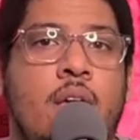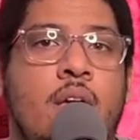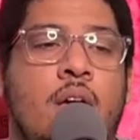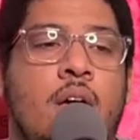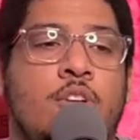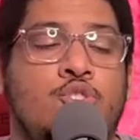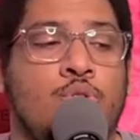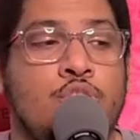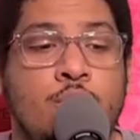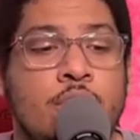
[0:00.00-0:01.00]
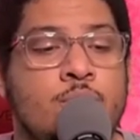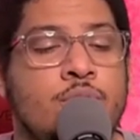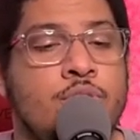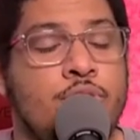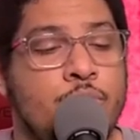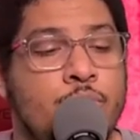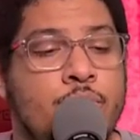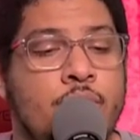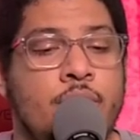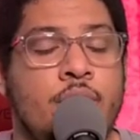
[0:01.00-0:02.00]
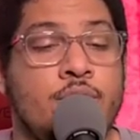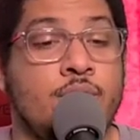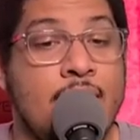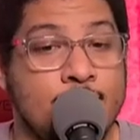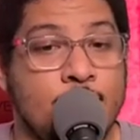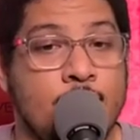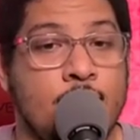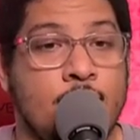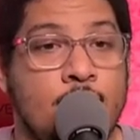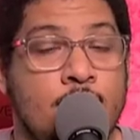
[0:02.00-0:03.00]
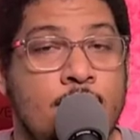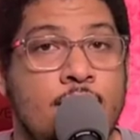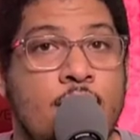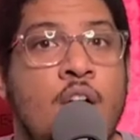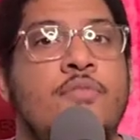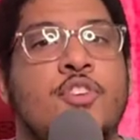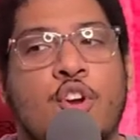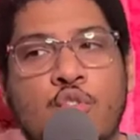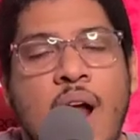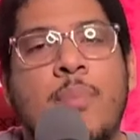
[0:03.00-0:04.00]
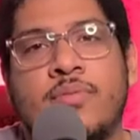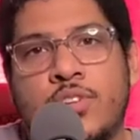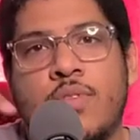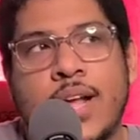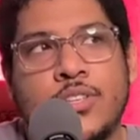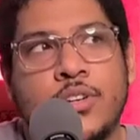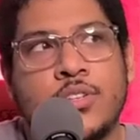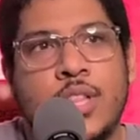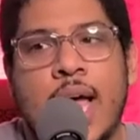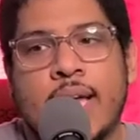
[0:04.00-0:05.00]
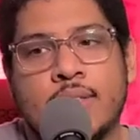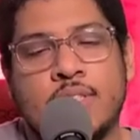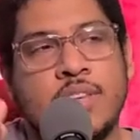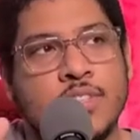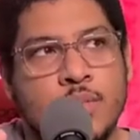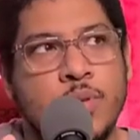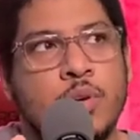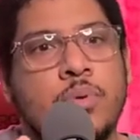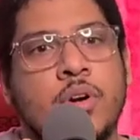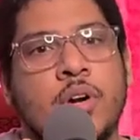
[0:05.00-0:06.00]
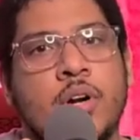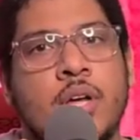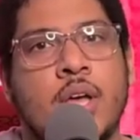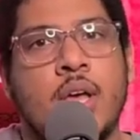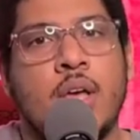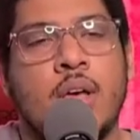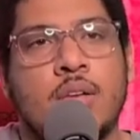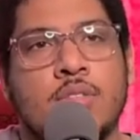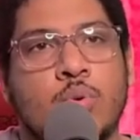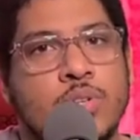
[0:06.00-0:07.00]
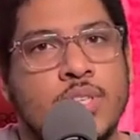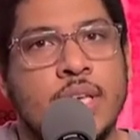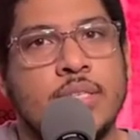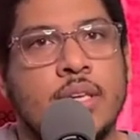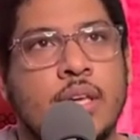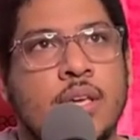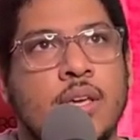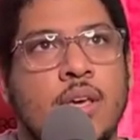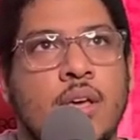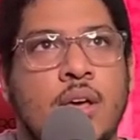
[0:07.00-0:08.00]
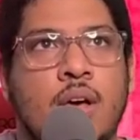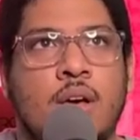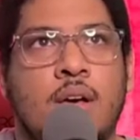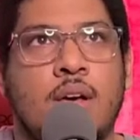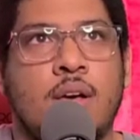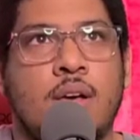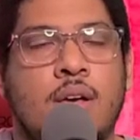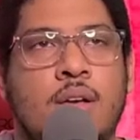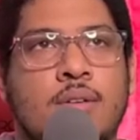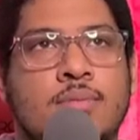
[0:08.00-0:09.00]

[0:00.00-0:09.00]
Uh, George Lucas was a dude, a director, of the crop of directors like Steven Spielberg, Scorsese, uh, uh,